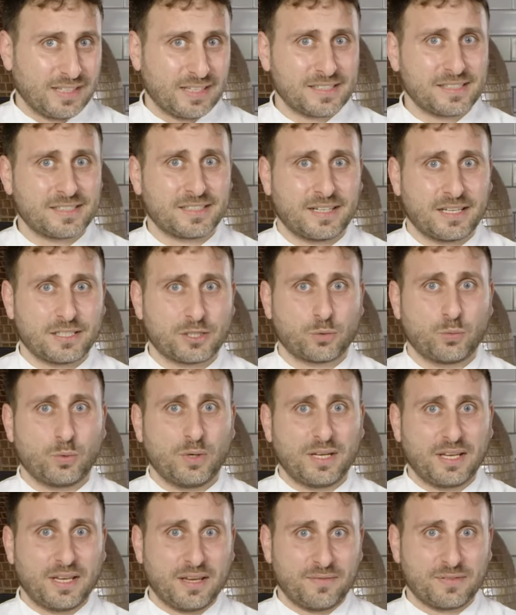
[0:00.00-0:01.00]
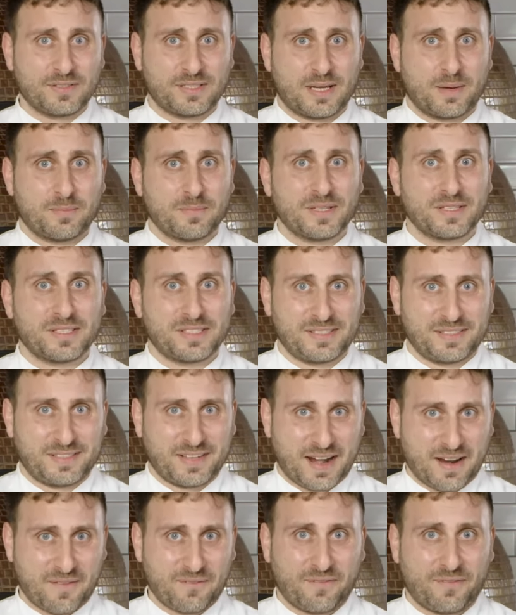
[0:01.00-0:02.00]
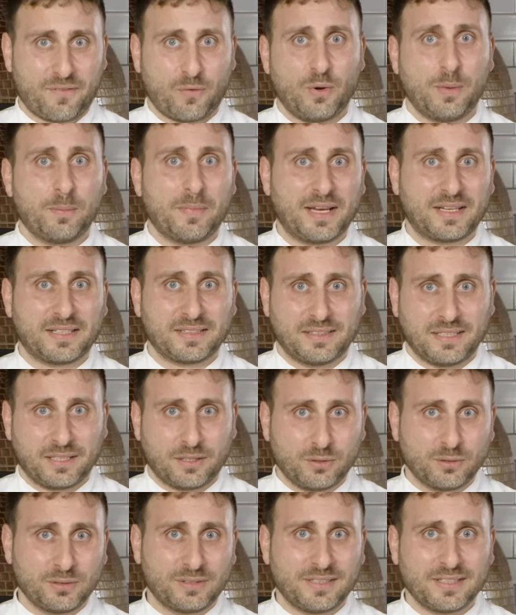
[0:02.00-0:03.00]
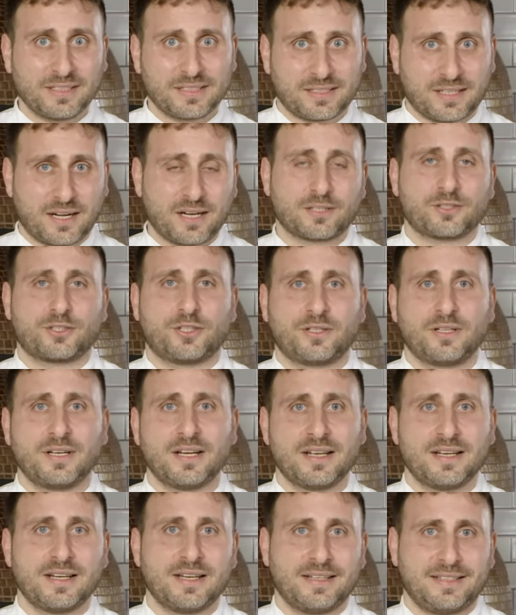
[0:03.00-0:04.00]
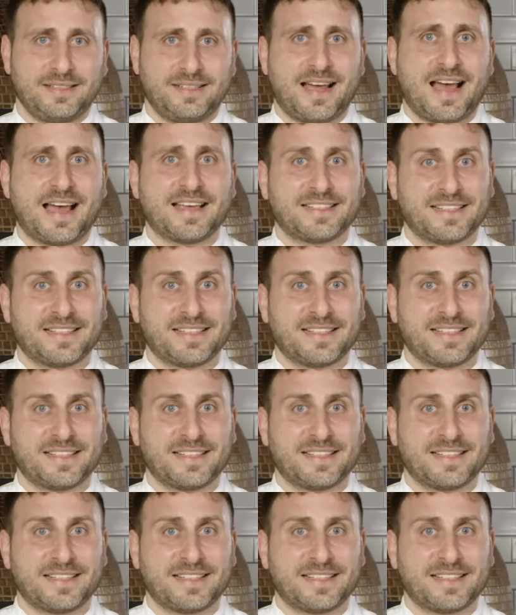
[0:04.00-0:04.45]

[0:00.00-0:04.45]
and stretch will give some strength, will make the gluten structure nice